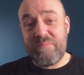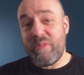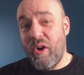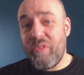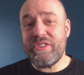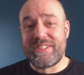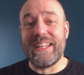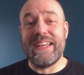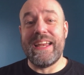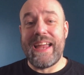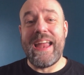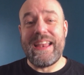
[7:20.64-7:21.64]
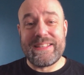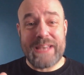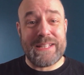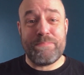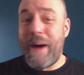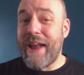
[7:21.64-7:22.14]
Obviously,
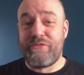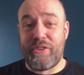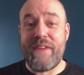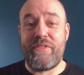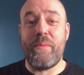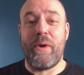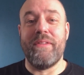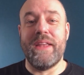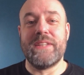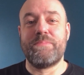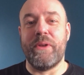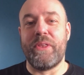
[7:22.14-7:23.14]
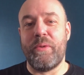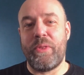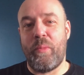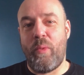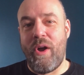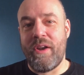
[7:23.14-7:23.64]
it's bad for everyone, this, but the
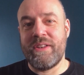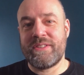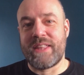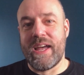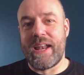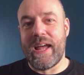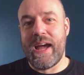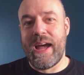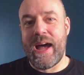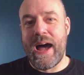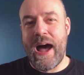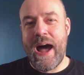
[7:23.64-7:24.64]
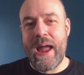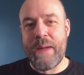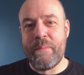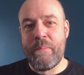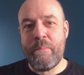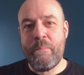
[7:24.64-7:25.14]
ones that
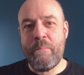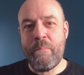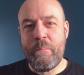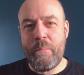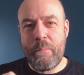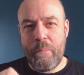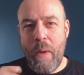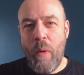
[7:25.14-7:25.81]
I'm